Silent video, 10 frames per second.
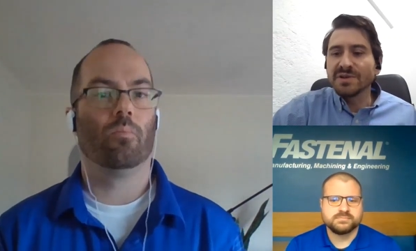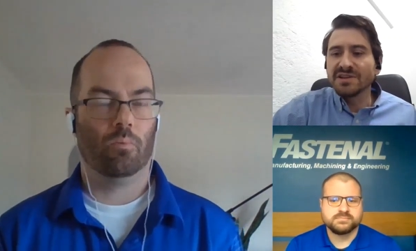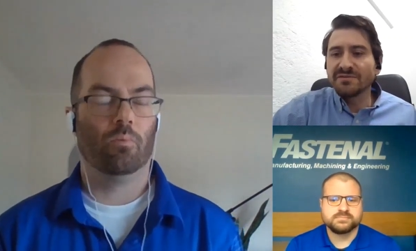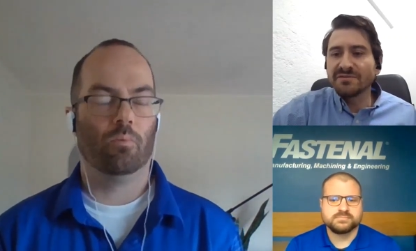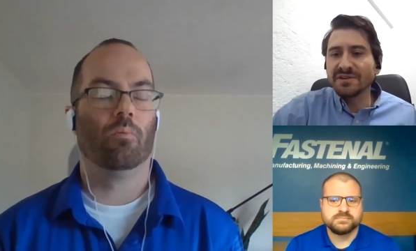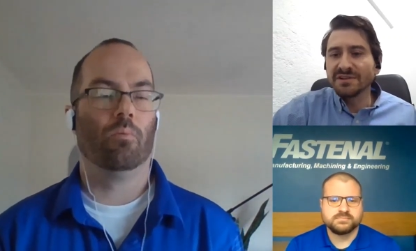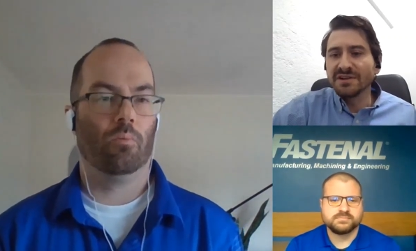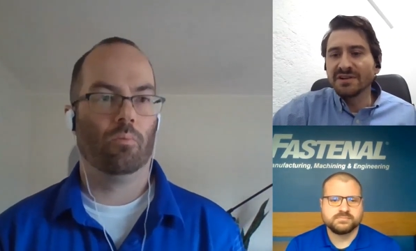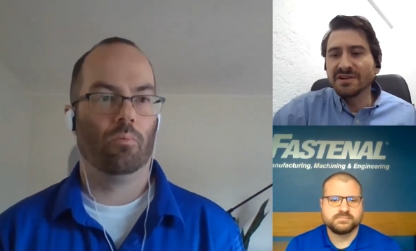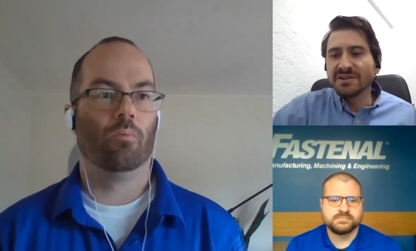Speaker 1: different.
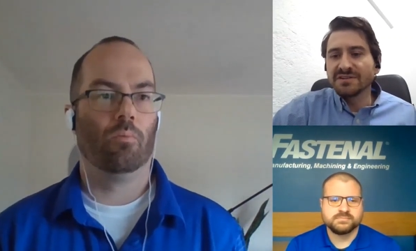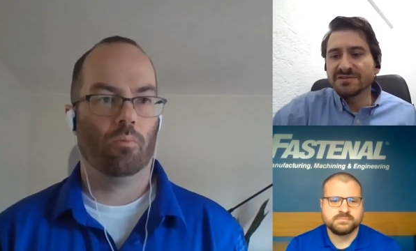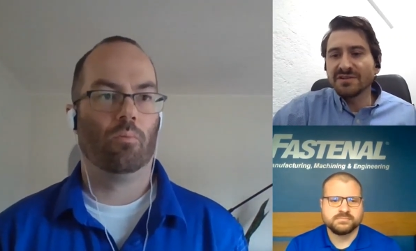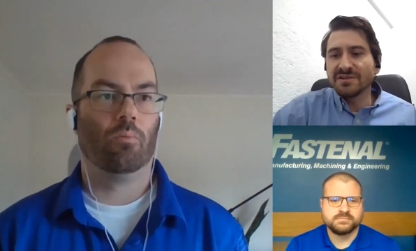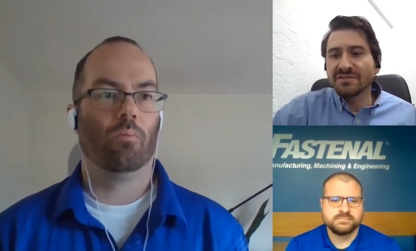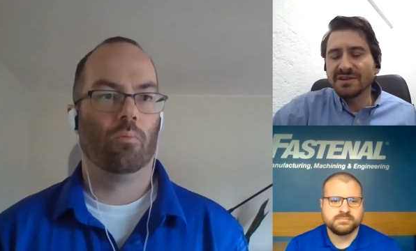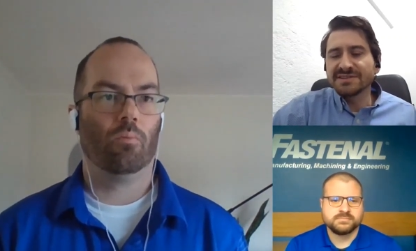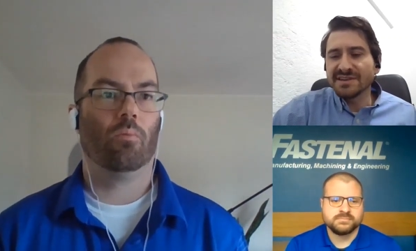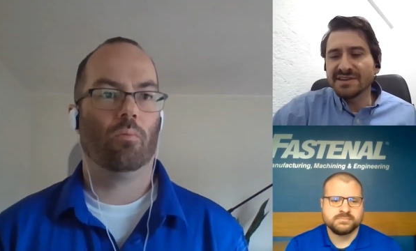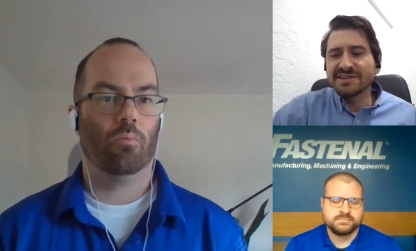So
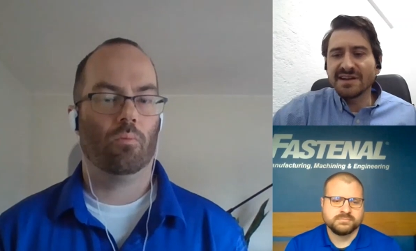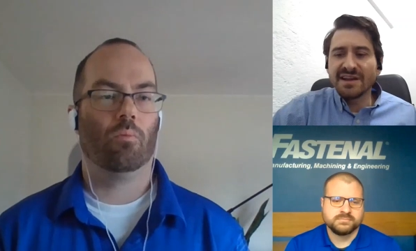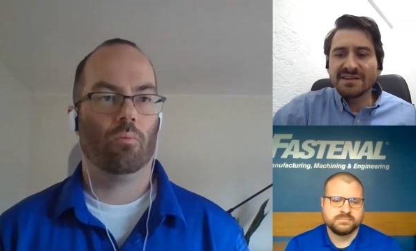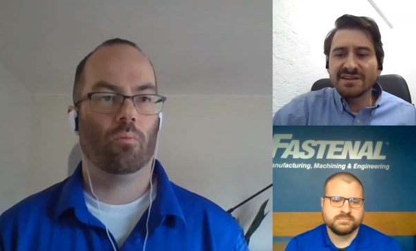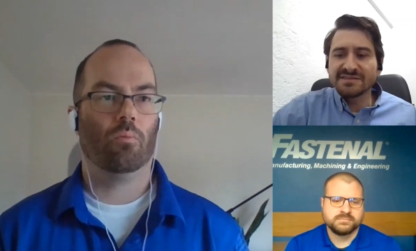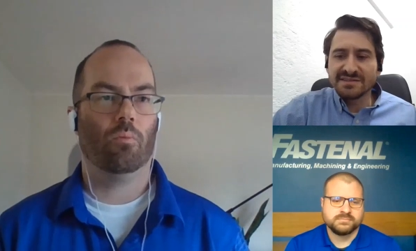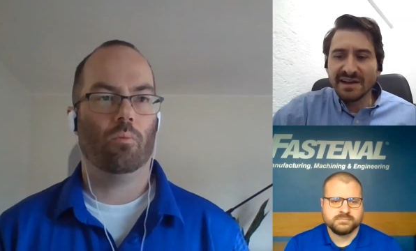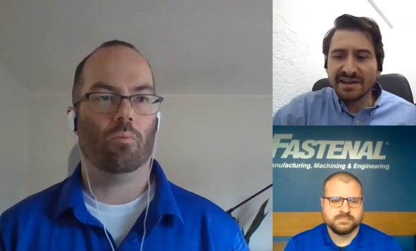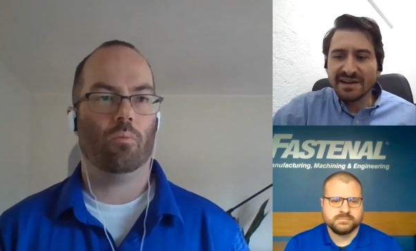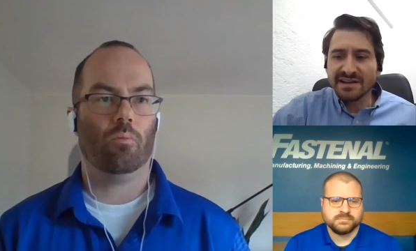it's, it, it is
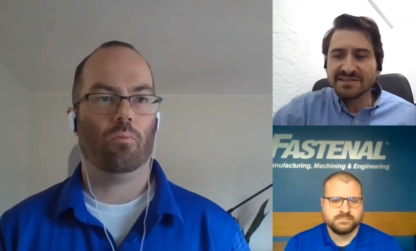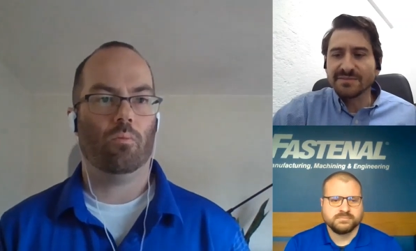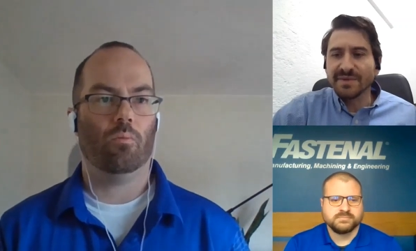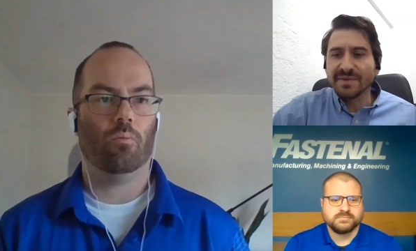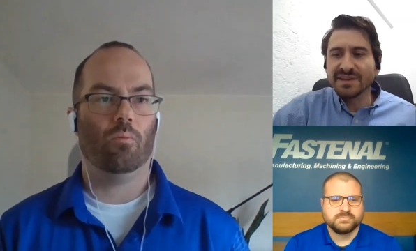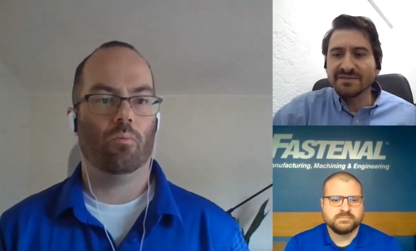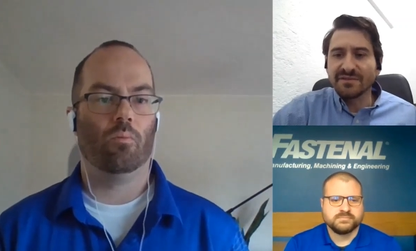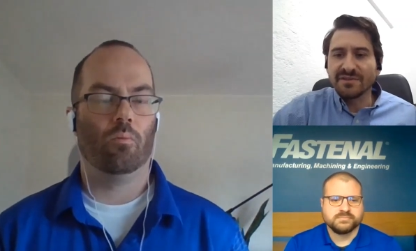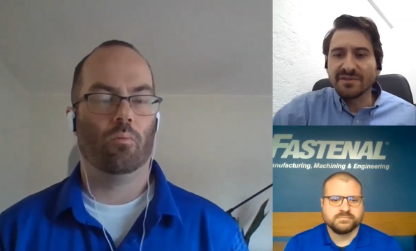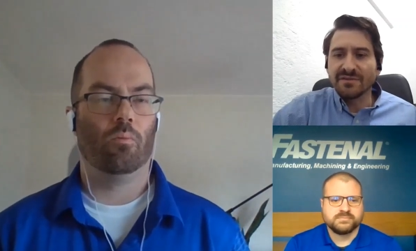like custom made
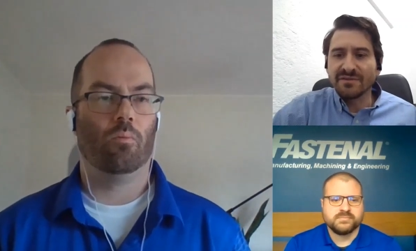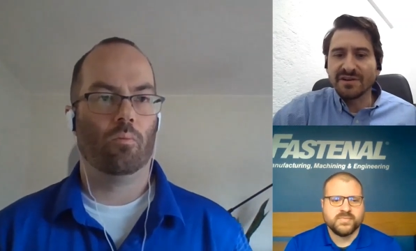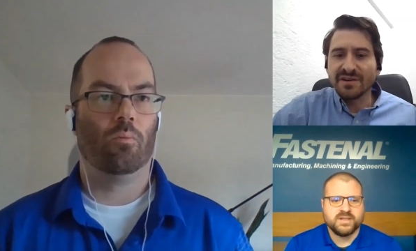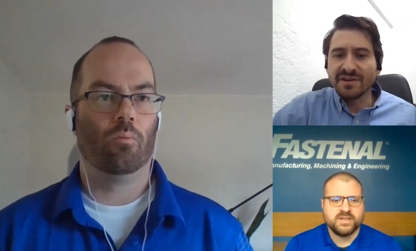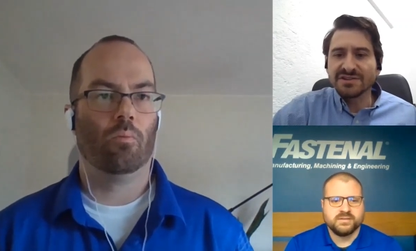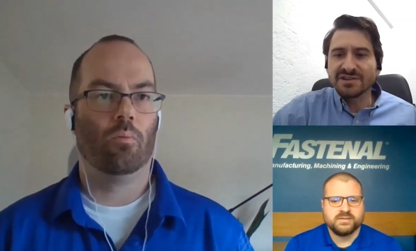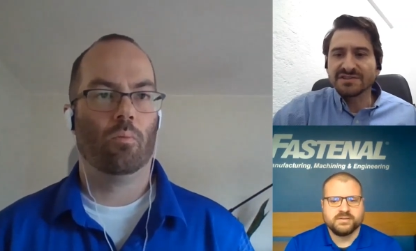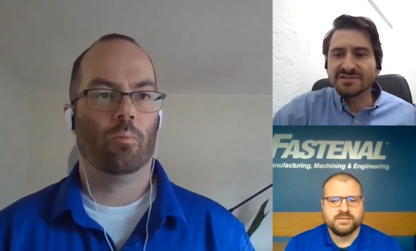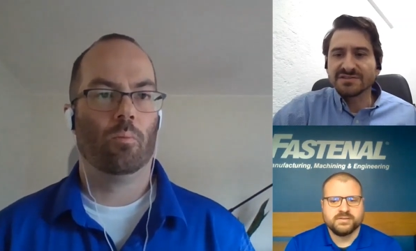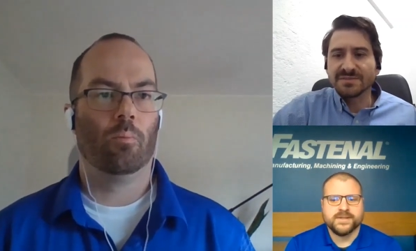for, for each
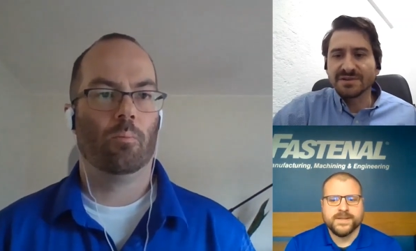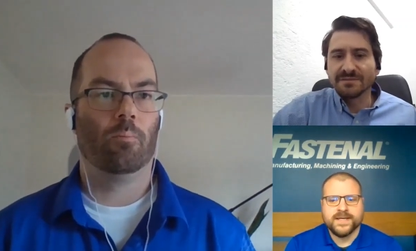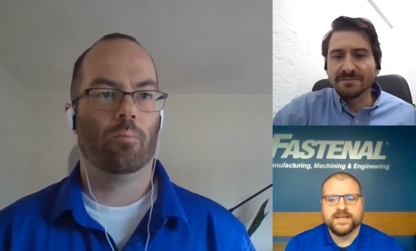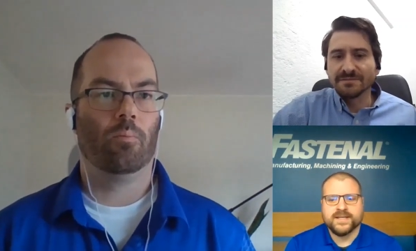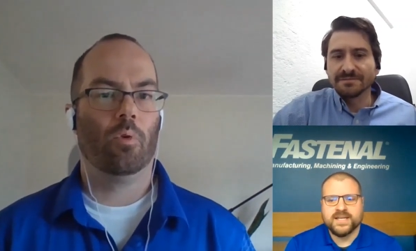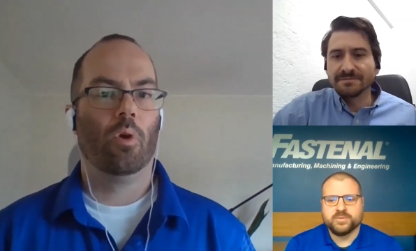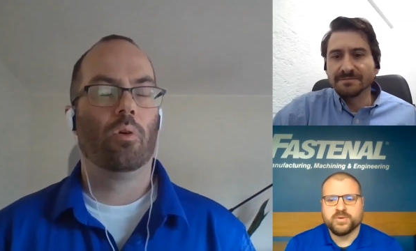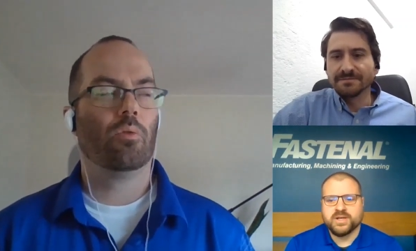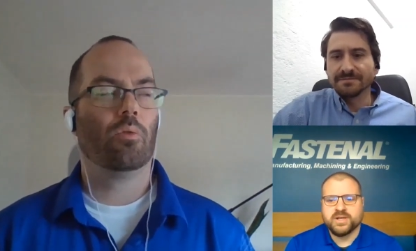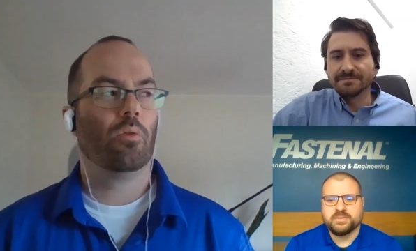customer.
Speaker 2: Yeah,
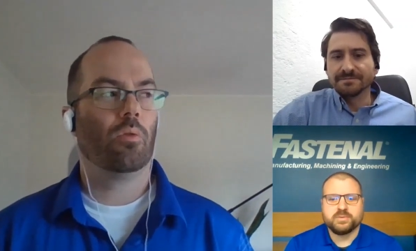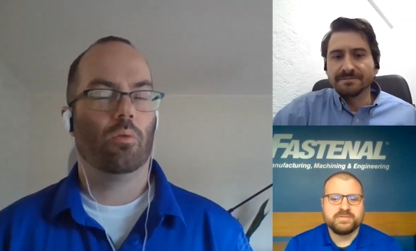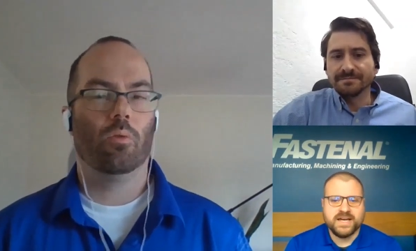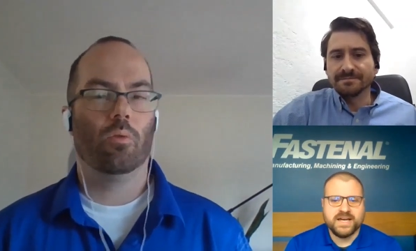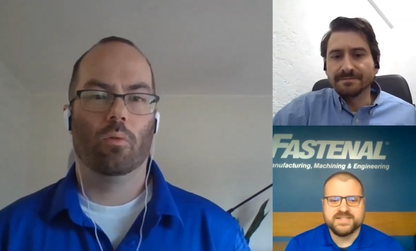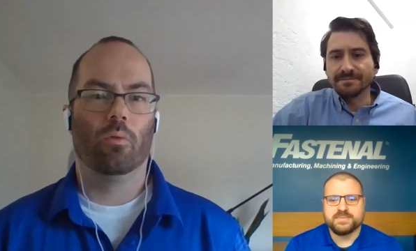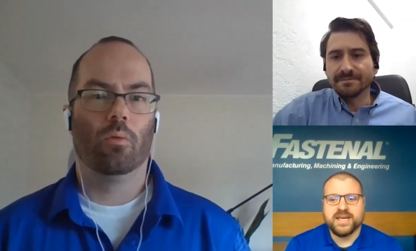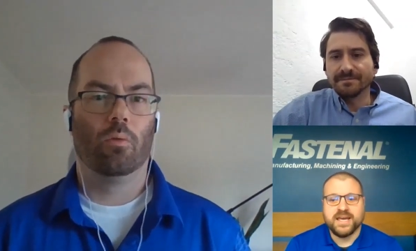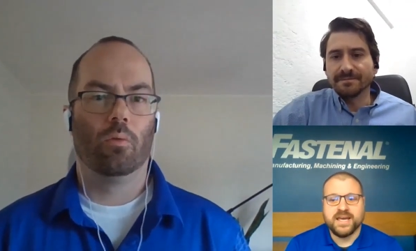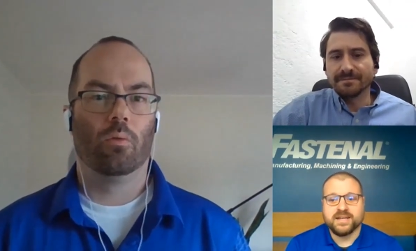we I mean we've got some
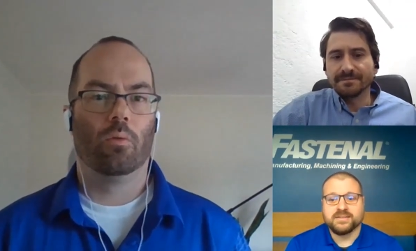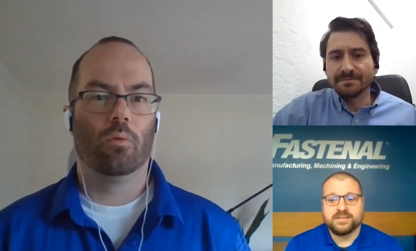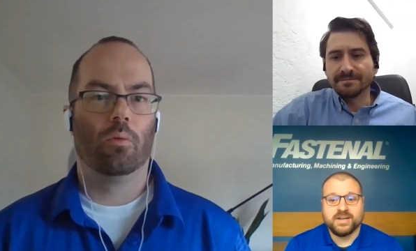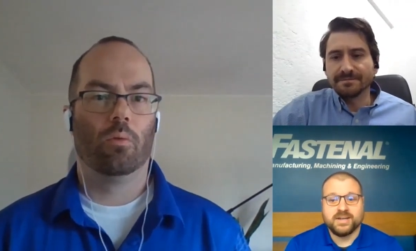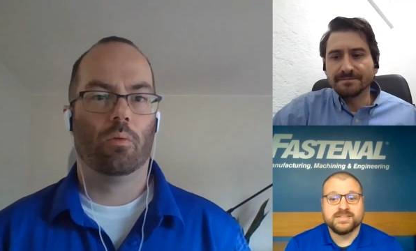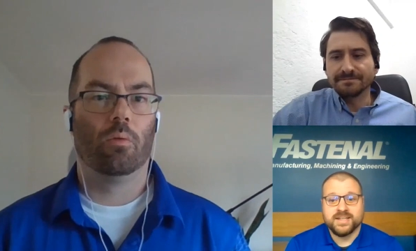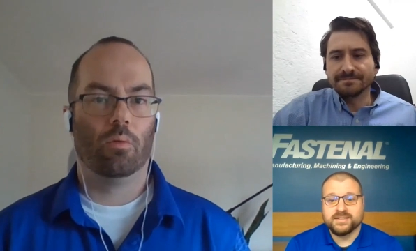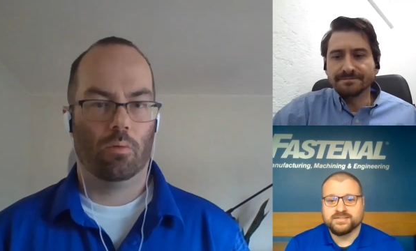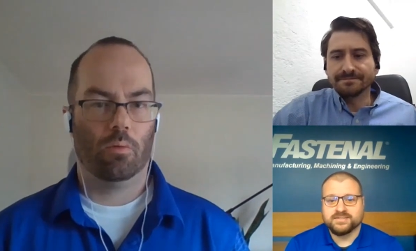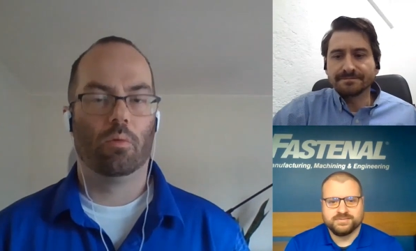canned
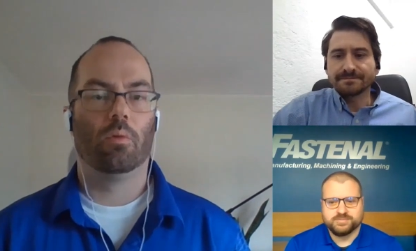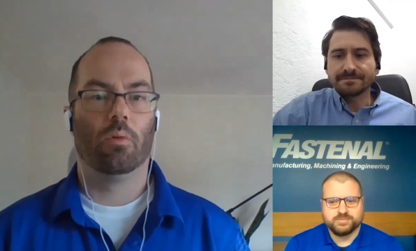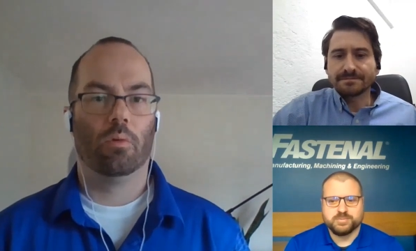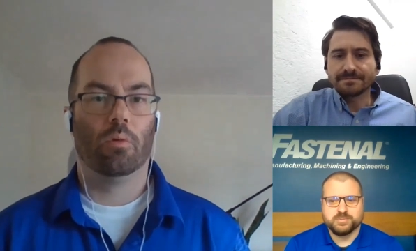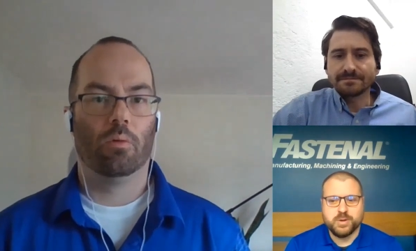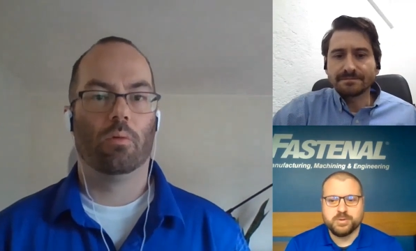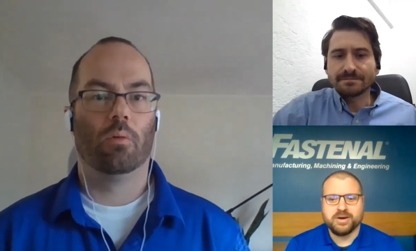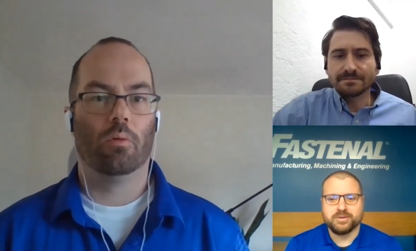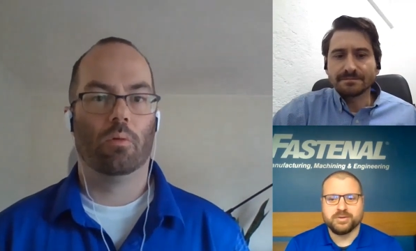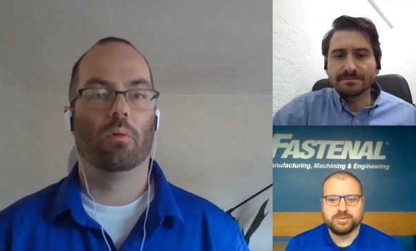content, no
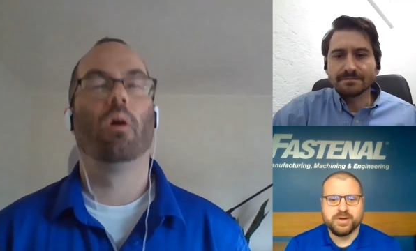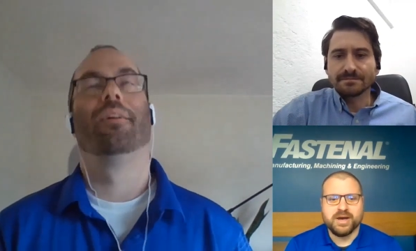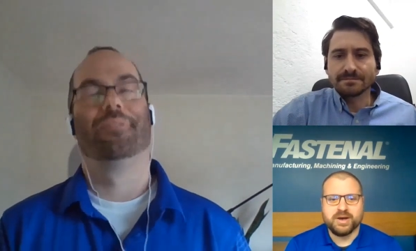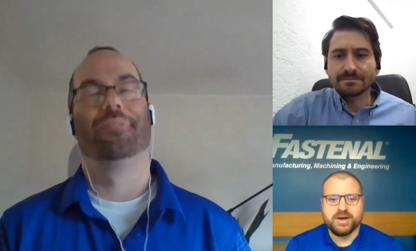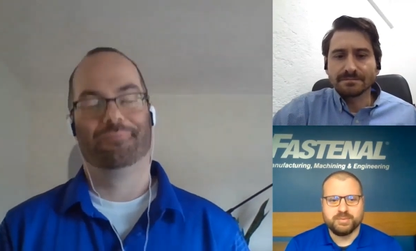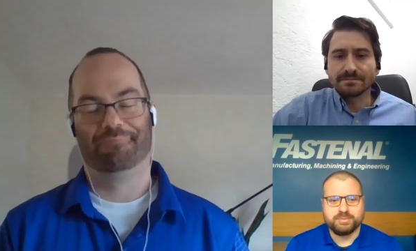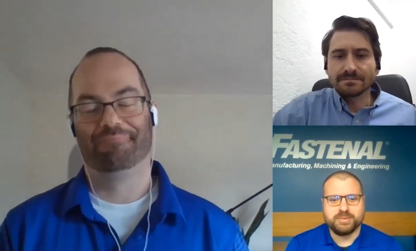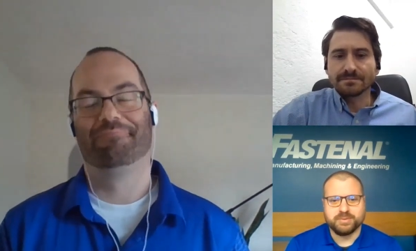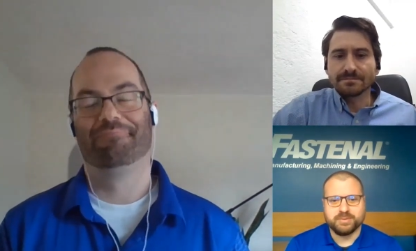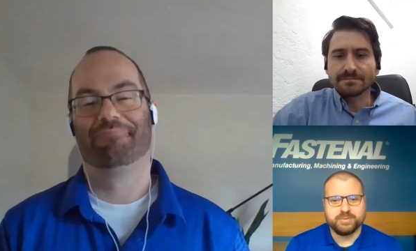doubt. Uh,
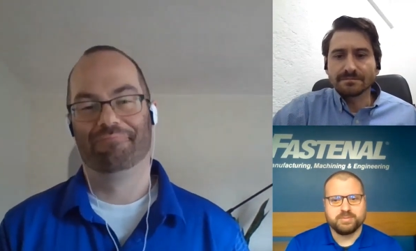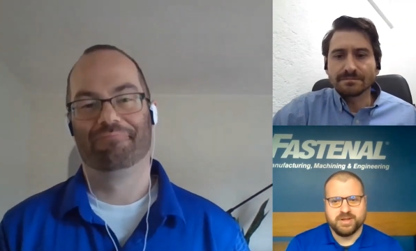but